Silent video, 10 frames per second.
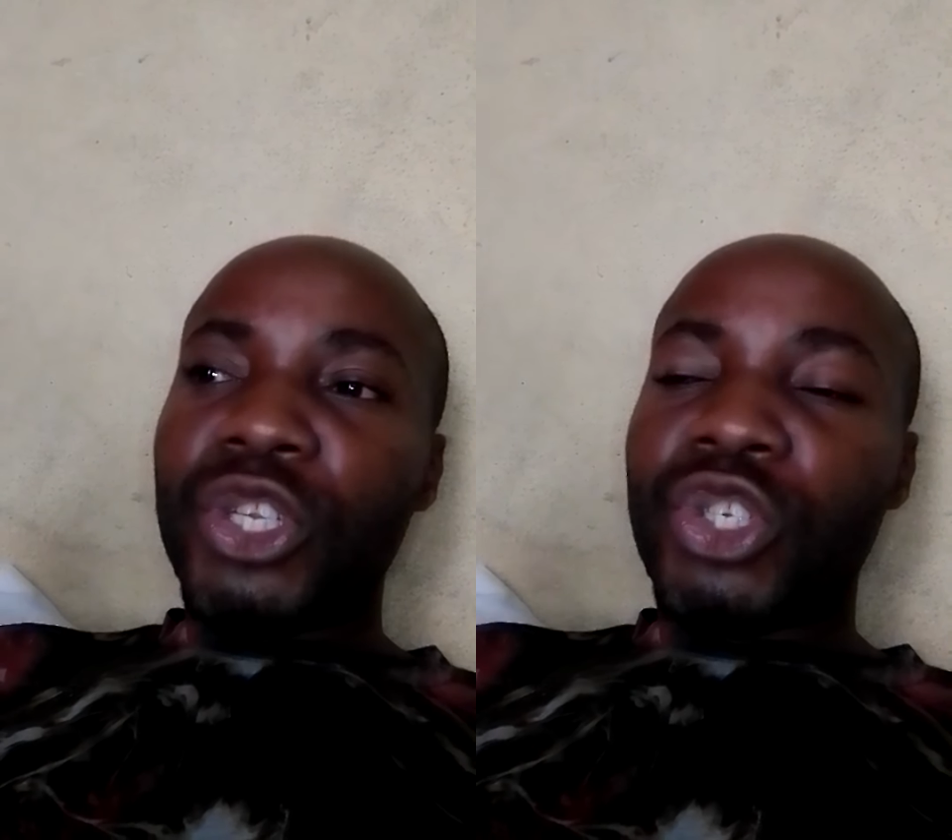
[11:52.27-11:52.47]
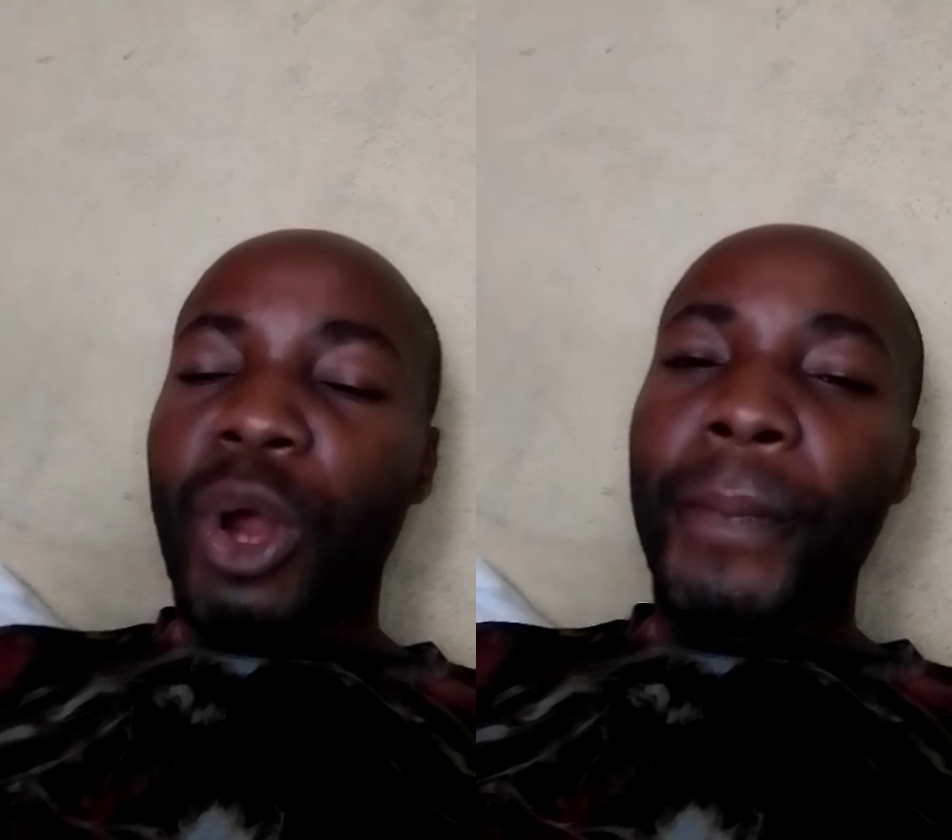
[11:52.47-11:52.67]

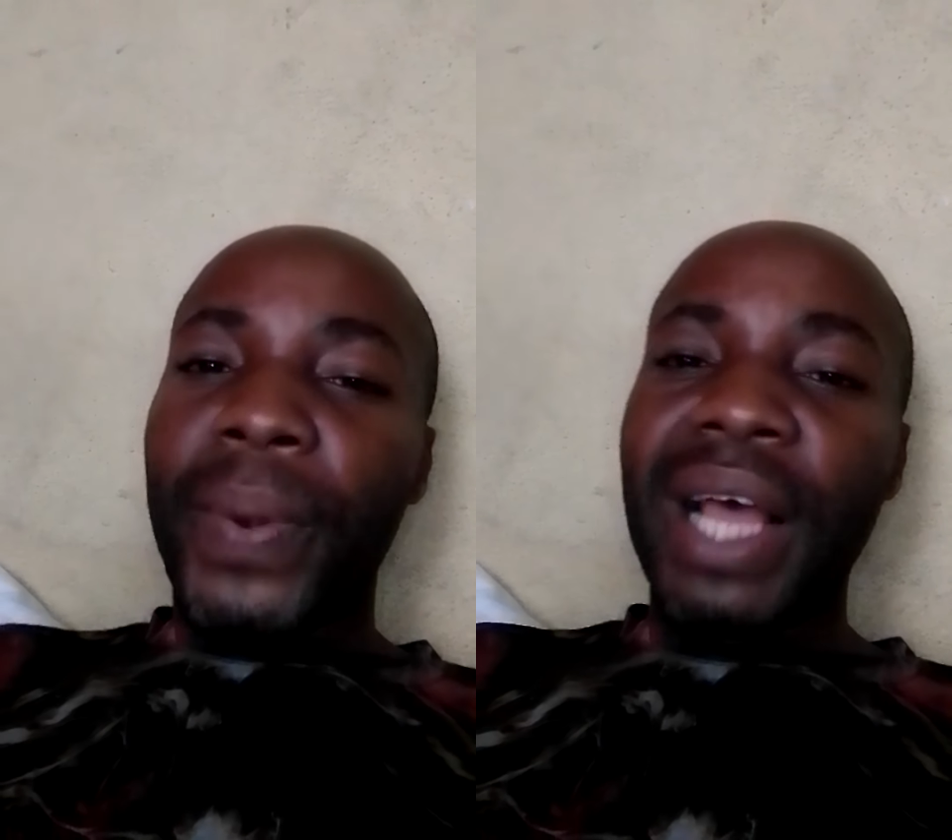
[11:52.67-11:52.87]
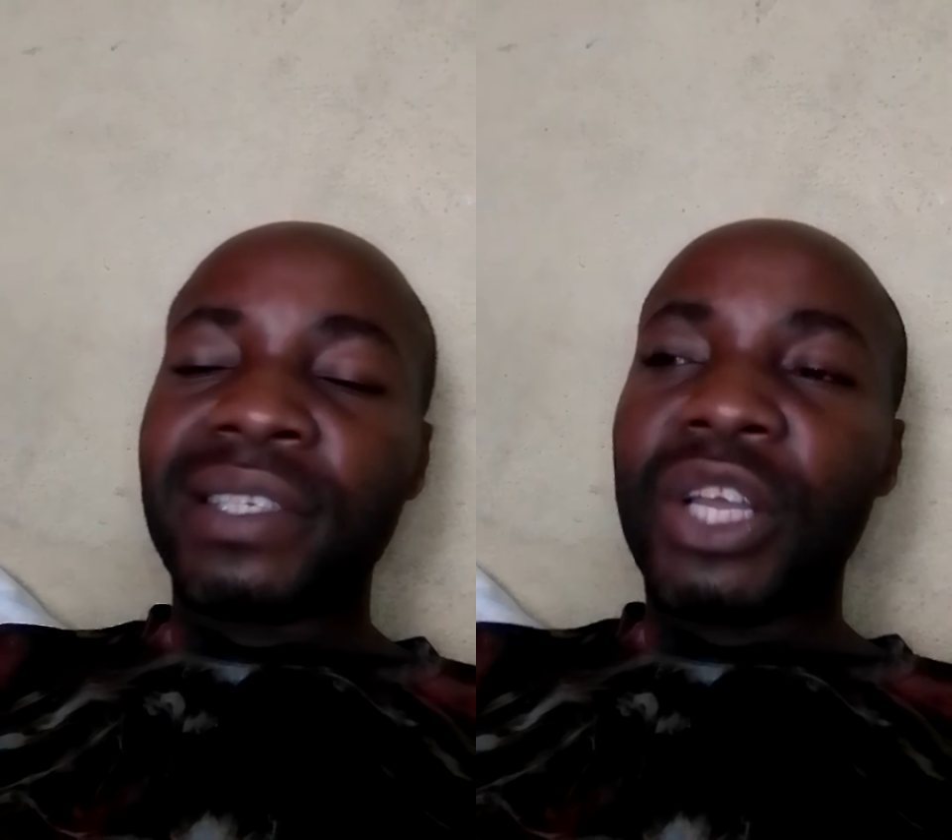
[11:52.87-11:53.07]
some
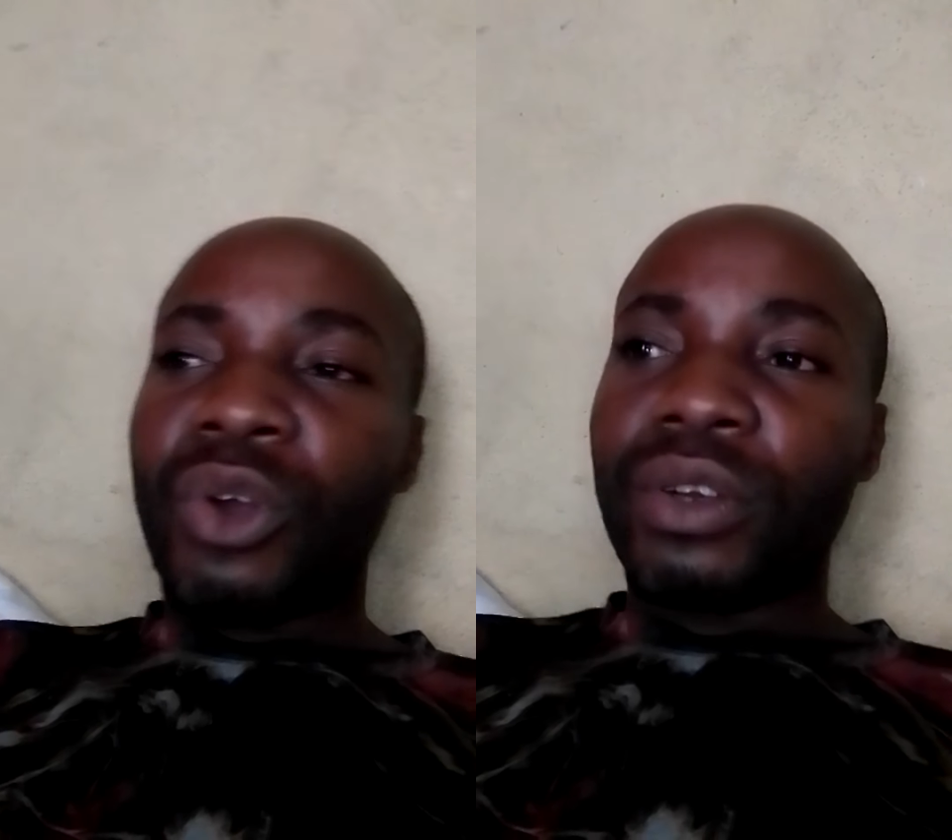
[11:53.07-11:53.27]
plastic